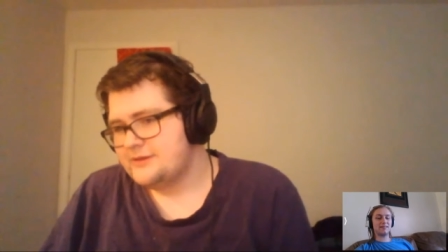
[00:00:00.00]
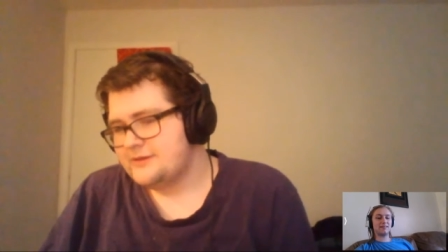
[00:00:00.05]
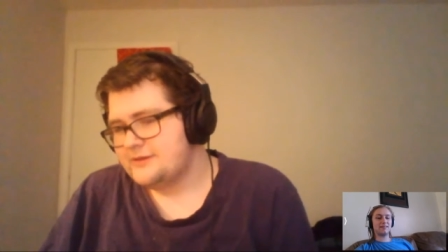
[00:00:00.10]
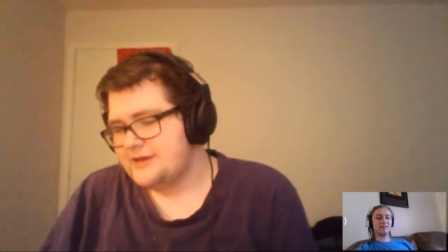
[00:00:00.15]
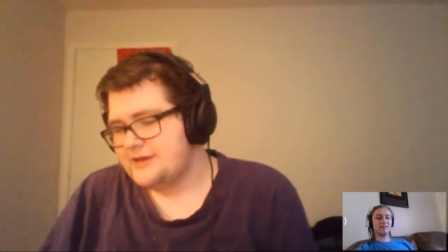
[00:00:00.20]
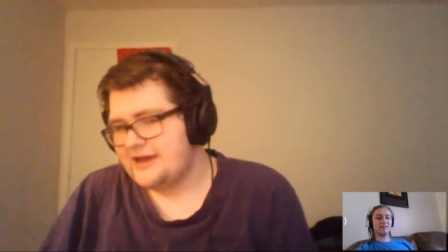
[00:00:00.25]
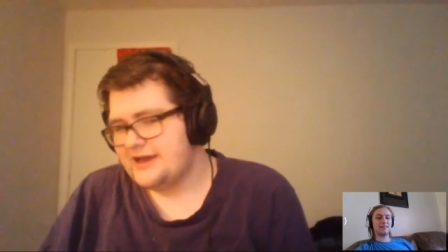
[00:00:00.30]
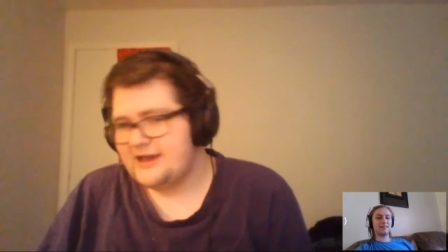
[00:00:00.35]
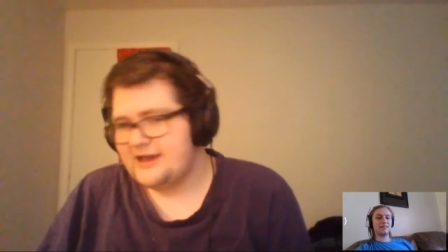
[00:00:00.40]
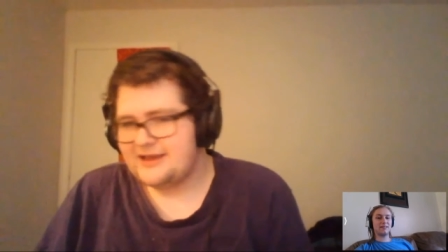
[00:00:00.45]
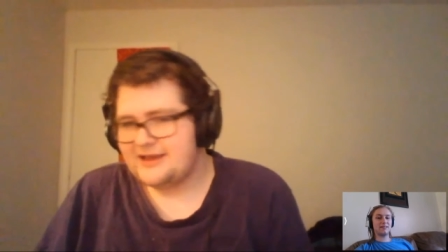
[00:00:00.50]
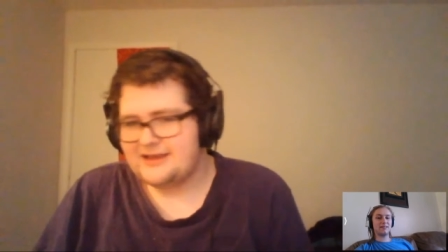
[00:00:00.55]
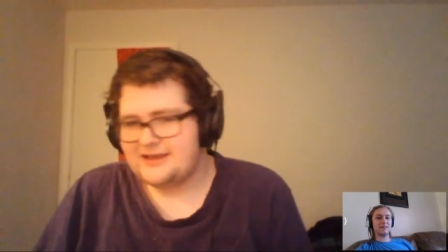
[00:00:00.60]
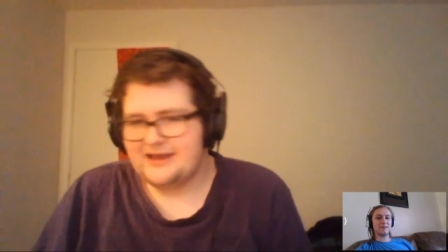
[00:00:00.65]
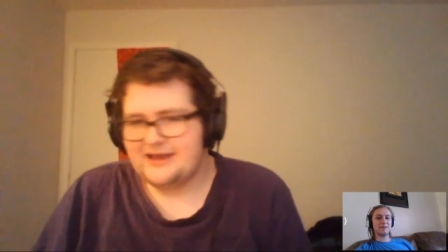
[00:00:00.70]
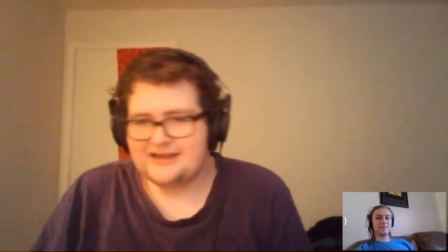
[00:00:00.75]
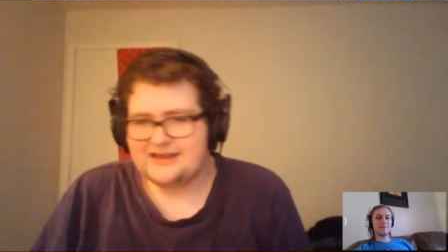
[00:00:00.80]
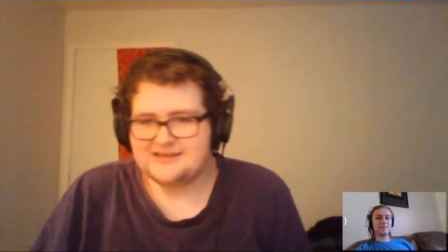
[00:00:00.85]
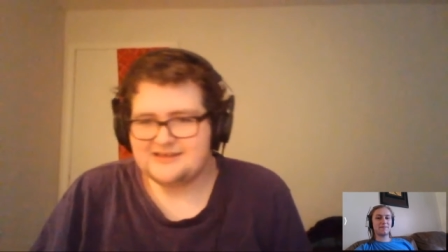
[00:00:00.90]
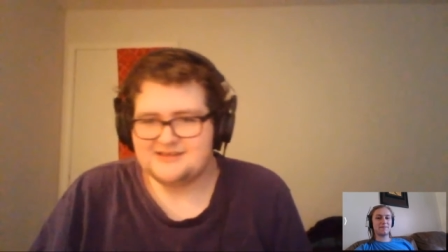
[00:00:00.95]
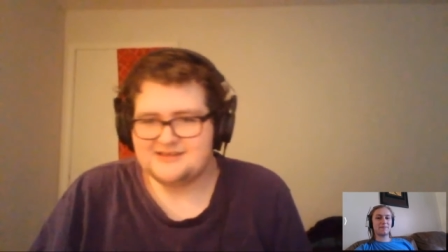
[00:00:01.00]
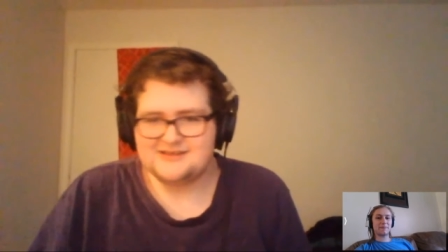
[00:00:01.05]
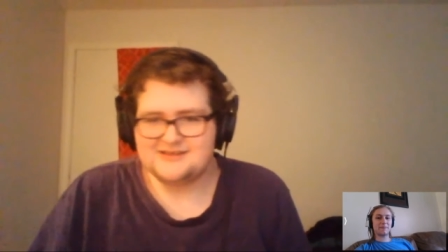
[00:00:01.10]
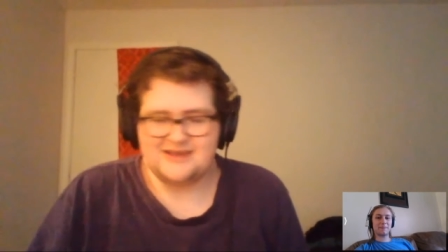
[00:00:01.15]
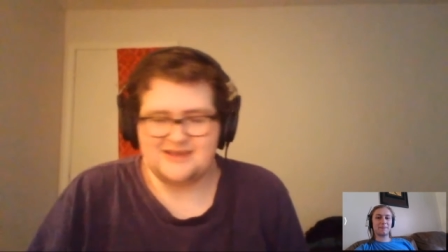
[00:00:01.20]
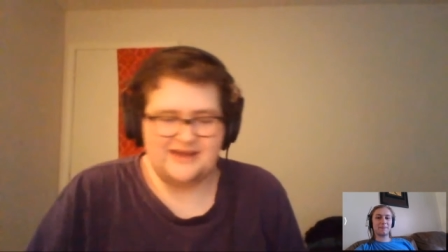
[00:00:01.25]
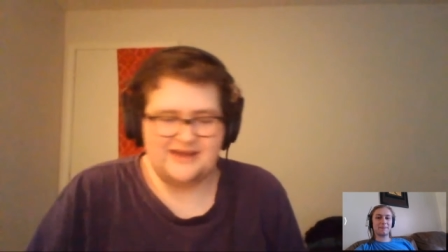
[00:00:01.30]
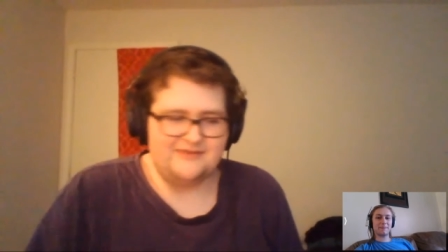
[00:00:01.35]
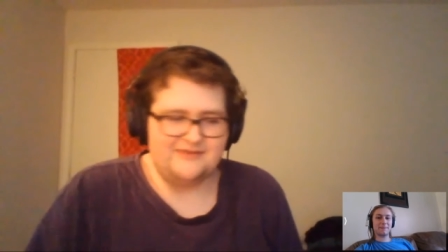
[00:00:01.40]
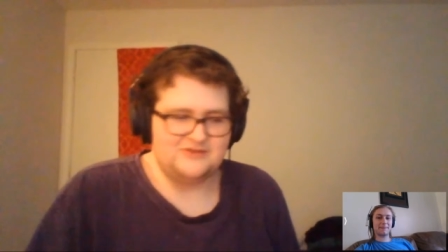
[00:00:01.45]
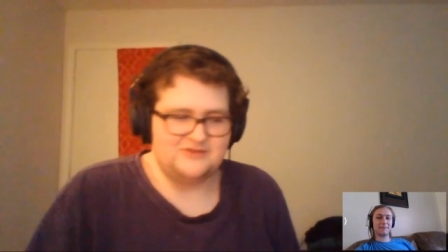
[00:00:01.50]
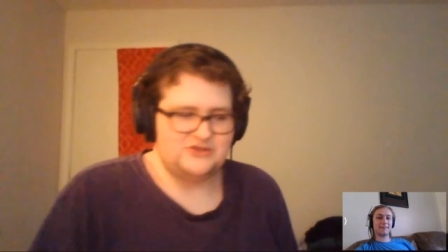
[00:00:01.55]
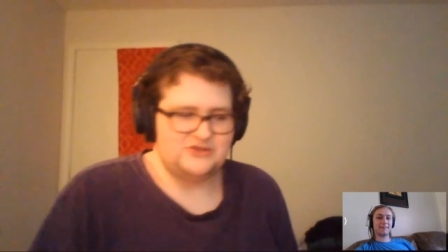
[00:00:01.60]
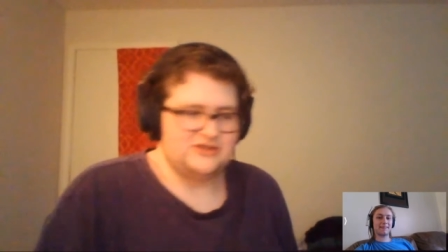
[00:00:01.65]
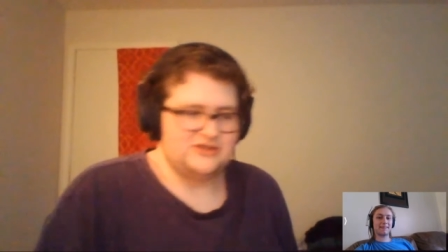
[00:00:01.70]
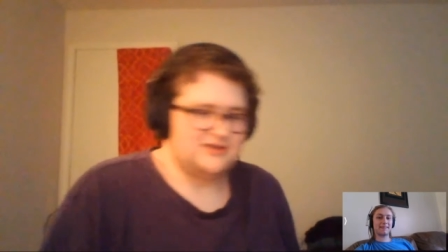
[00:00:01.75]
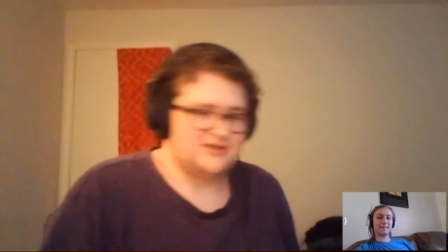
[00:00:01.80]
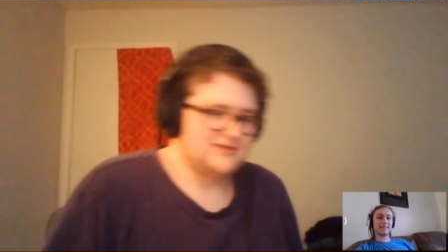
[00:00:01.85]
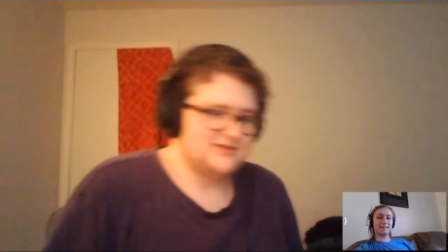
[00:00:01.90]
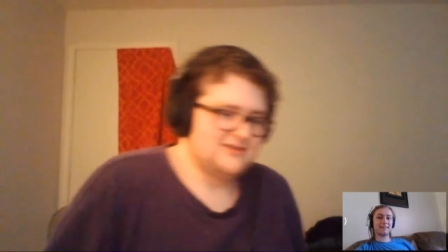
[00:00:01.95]
I guess it's kind of a
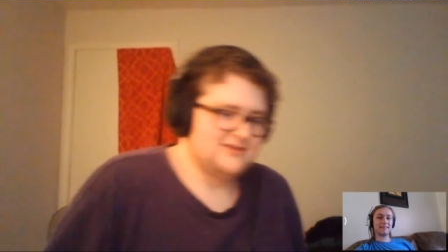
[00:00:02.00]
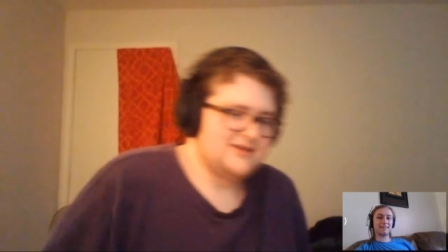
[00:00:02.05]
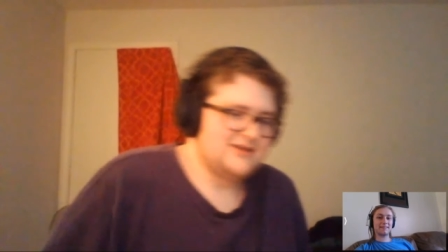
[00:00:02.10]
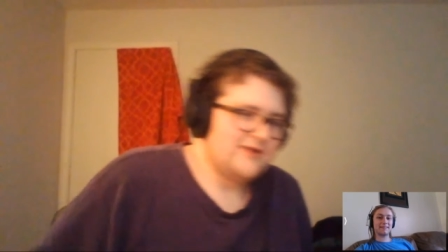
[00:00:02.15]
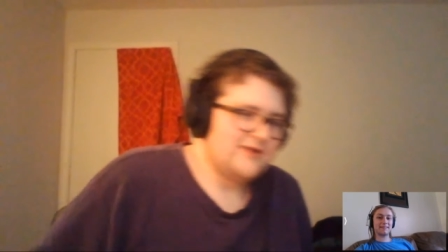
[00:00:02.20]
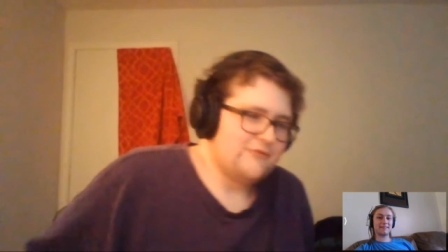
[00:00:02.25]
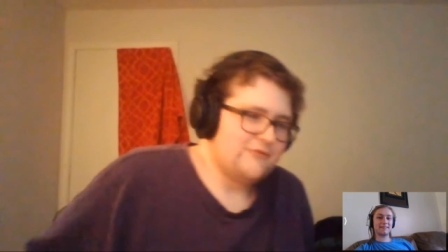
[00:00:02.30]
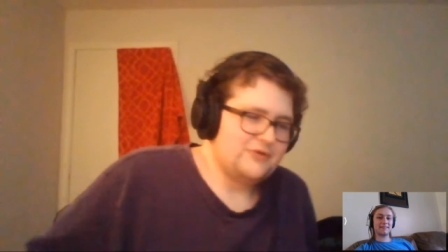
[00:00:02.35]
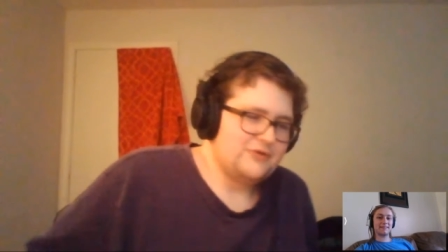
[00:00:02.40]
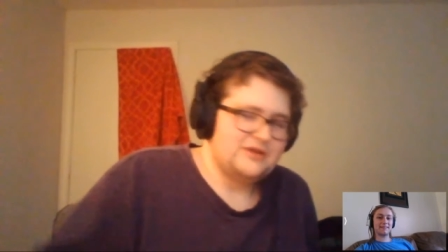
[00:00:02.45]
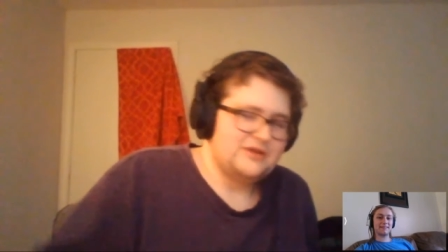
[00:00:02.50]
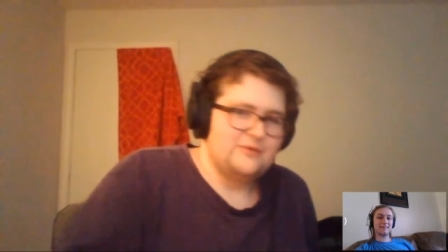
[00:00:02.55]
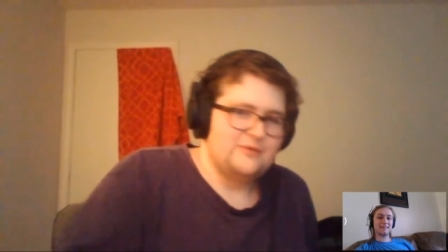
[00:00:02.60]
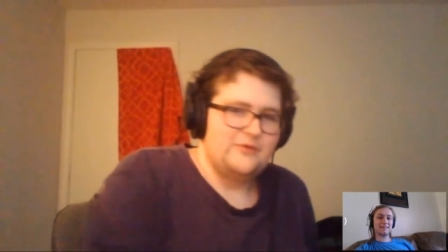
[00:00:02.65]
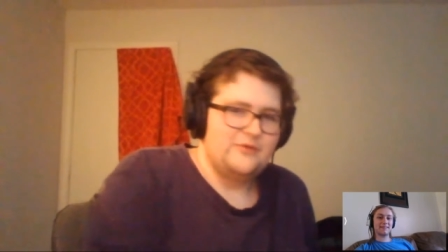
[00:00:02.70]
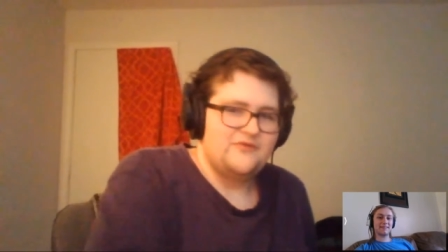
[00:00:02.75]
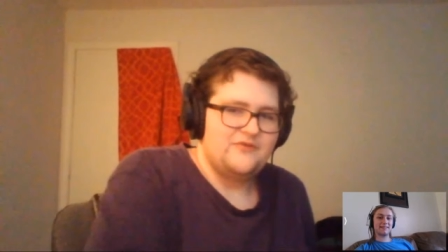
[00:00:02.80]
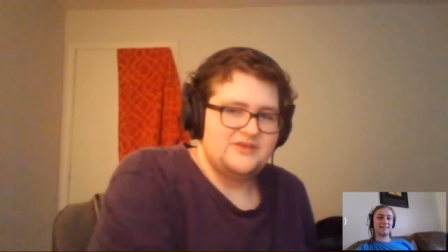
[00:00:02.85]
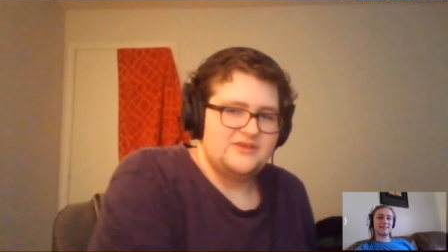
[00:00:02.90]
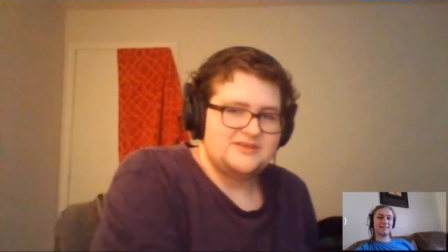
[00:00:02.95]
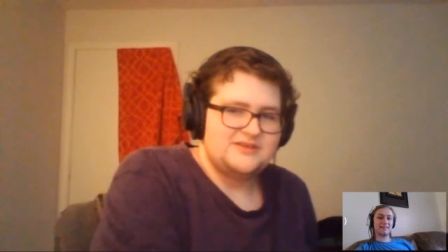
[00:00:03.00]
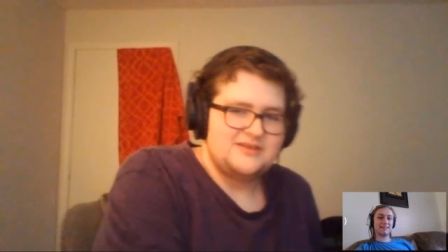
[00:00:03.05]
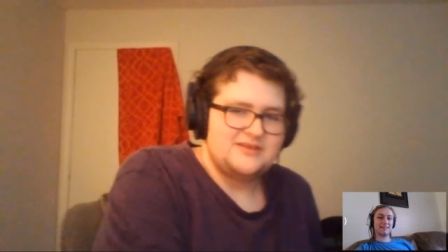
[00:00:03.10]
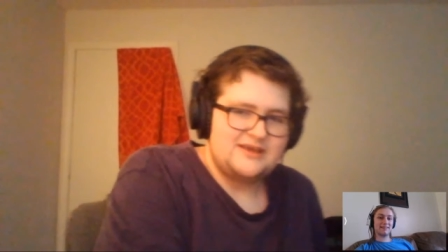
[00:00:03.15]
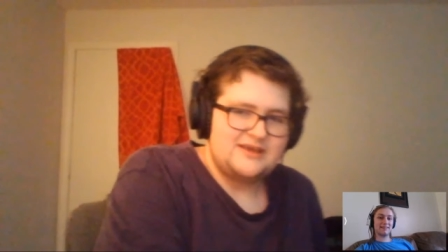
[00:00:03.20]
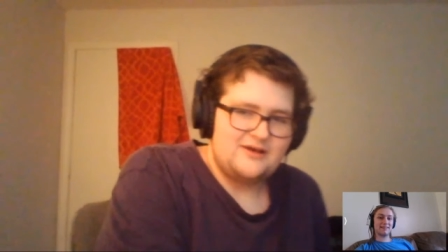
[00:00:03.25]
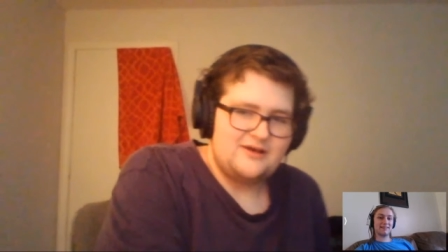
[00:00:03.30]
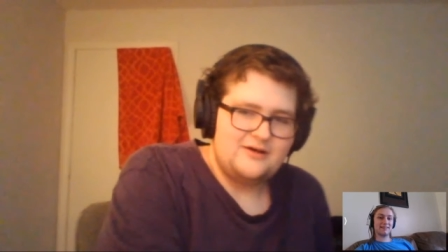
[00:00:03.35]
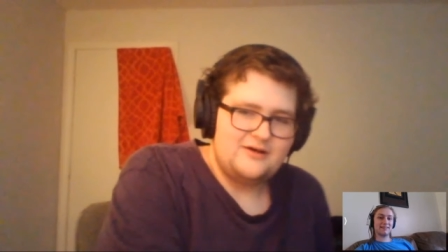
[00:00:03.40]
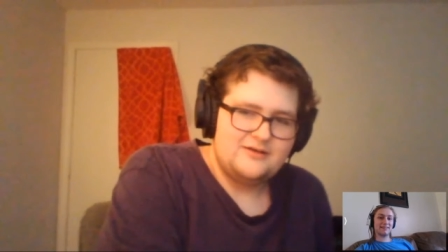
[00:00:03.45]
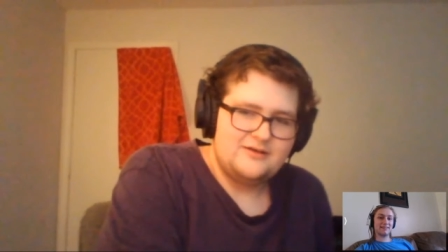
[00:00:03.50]
cheat because it's not really a movie. It's like